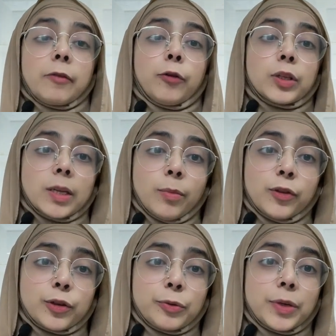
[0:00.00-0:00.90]
For some of
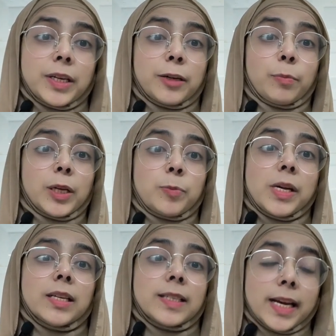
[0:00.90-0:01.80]
the student it must
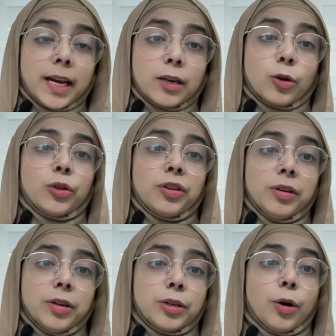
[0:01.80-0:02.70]
be a second or
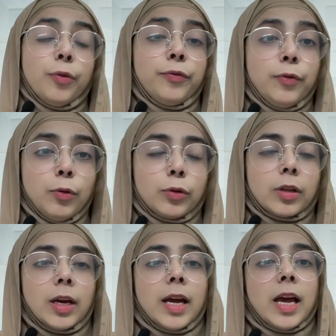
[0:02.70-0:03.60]
third or
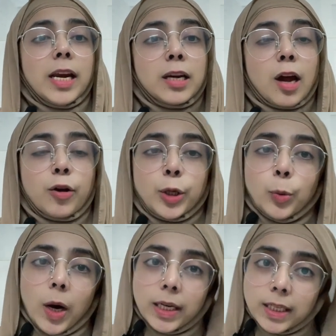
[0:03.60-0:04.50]
fourth, and now
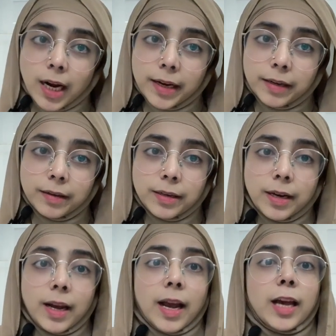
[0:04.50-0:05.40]
you are tired
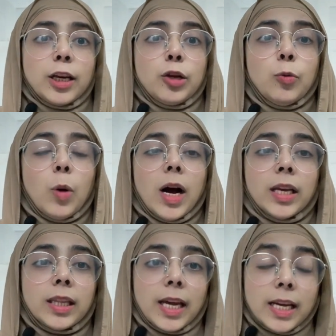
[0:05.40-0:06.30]
and you
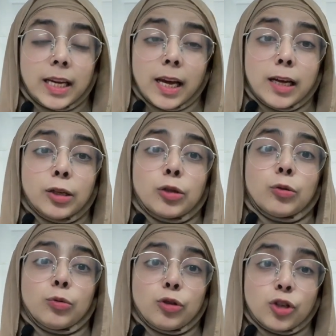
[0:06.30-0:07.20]
are thinking
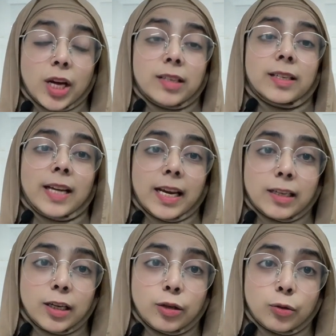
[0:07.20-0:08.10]
to just
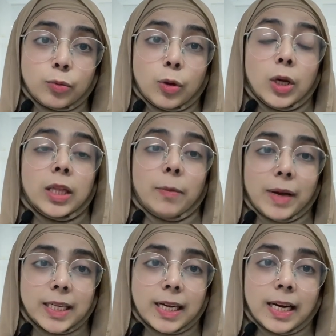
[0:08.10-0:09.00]
get into the
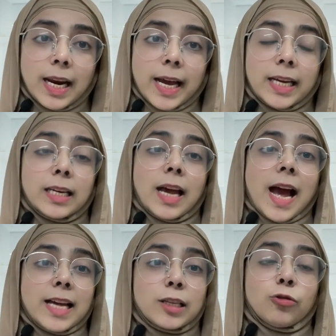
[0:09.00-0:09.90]
medical line
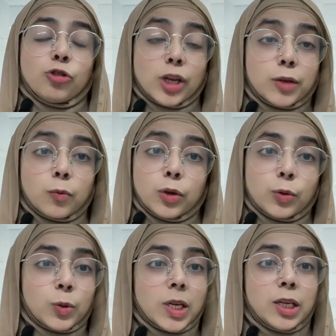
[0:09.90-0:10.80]
as you just want
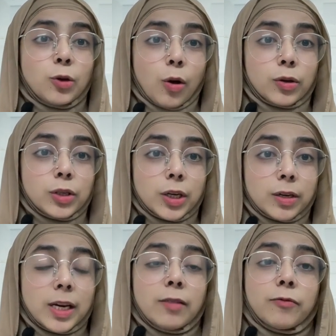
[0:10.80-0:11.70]
to see
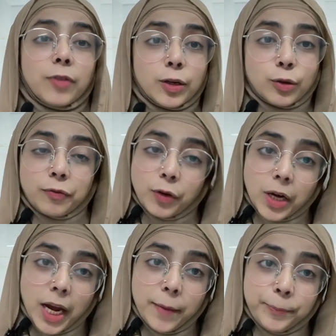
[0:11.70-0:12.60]
doctor in front of your
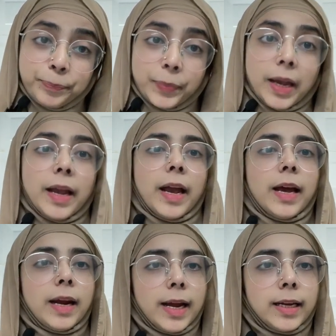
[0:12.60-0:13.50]
name.
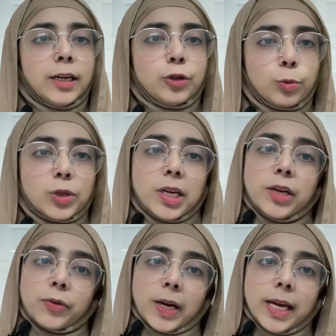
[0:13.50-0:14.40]
And I can
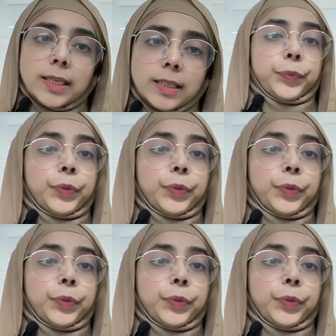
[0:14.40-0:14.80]
totally relate.